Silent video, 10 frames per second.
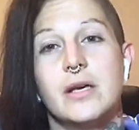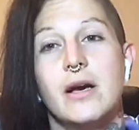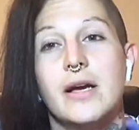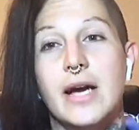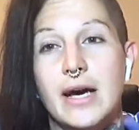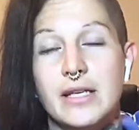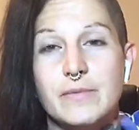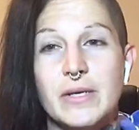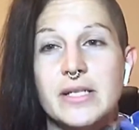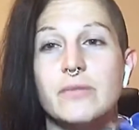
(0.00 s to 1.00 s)
guys,
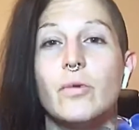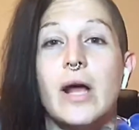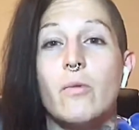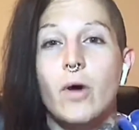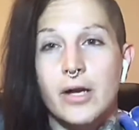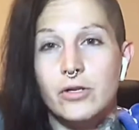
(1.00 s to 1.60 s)
because what I want you